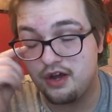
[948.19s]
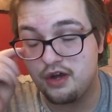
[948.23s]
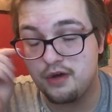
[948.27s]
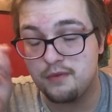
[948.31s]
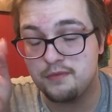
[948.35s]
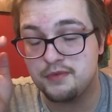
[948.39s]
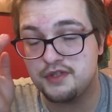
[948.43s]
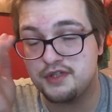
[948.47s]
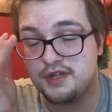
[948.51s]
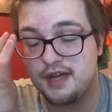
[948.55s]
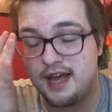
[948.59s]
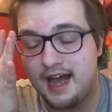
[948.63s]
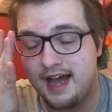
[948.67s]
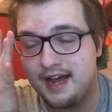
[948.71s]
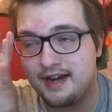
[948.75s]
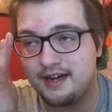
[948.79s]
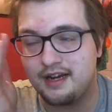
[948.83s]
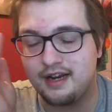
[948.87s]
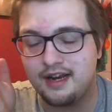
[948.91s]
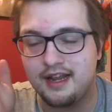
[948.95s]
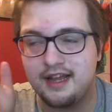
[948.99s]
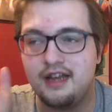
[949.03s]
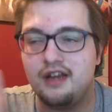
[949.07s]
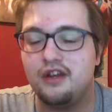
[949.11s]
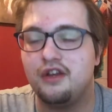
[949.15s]
comes to
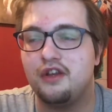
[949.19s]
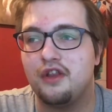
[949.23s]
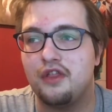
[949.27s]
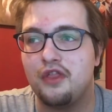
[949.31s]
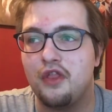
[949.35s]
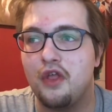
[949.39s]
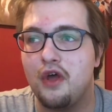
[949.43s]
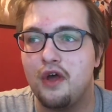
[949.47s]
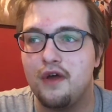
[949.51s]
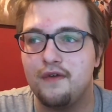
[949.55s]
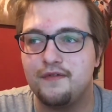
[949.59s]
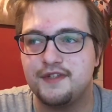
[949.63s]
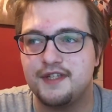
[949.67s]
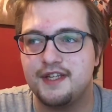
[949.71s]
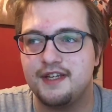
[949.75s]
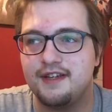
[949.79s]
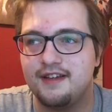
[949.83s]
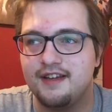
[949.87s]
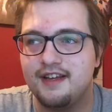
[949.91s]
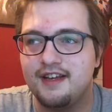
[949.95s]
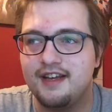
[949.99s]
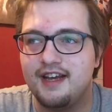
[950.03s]
handling the nerves in,